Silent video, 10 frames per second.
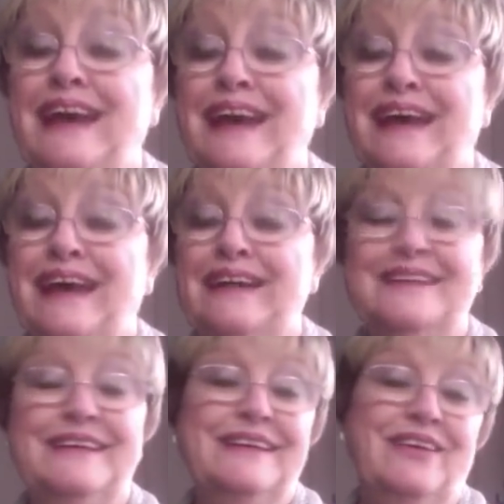
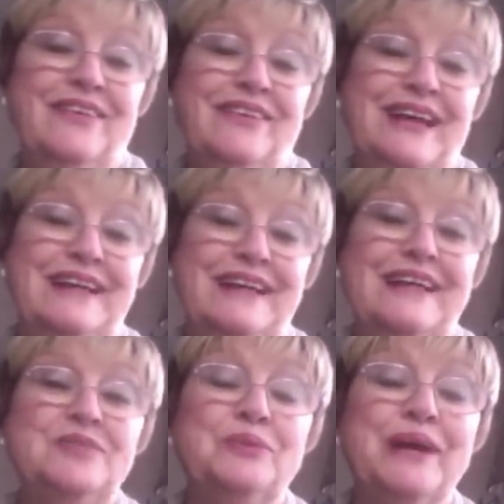And okay,
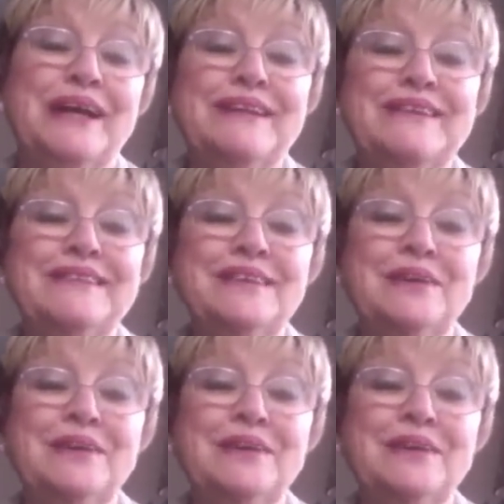let's wait and see